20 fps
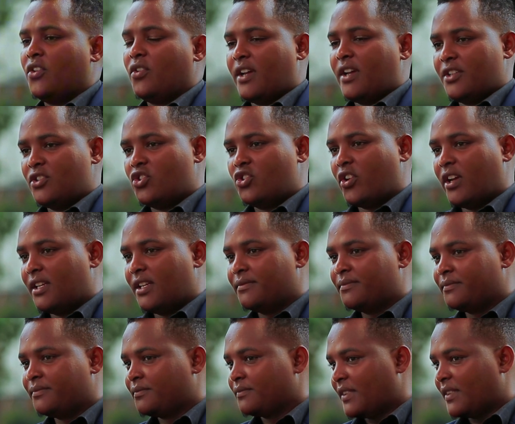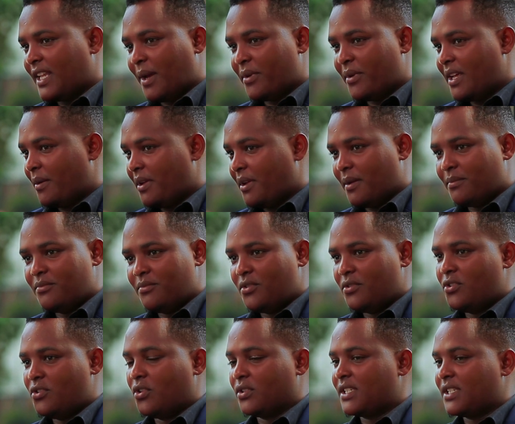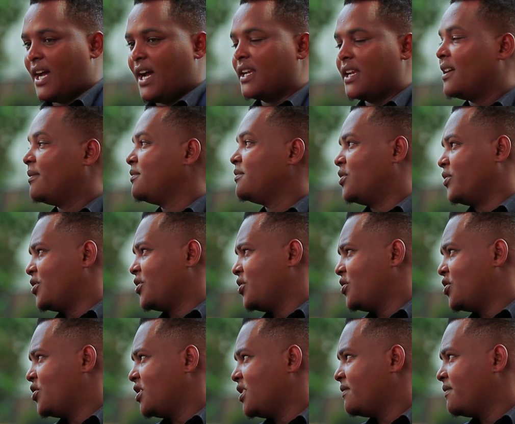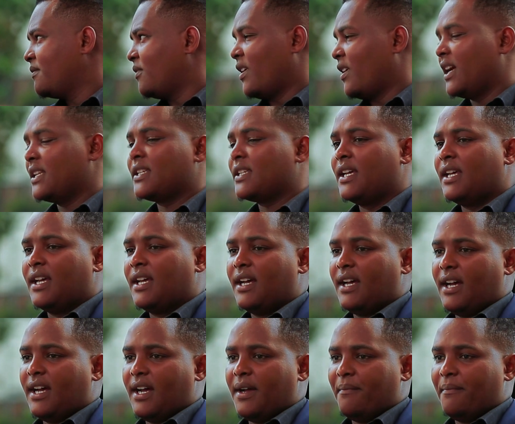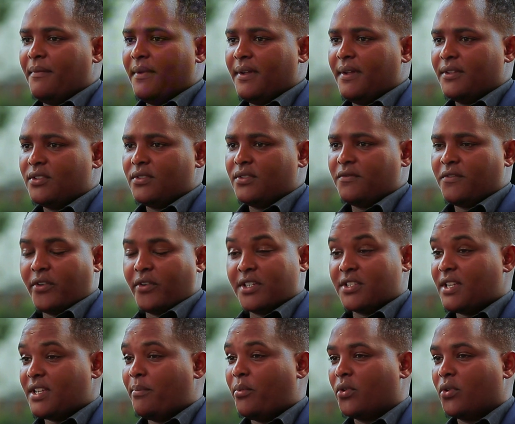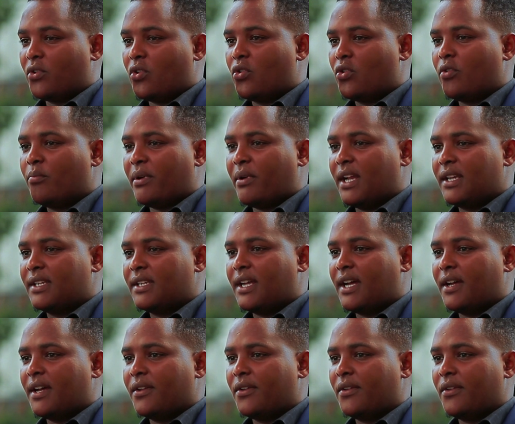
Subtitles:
You can join www.adam.ug, right, for a support group, and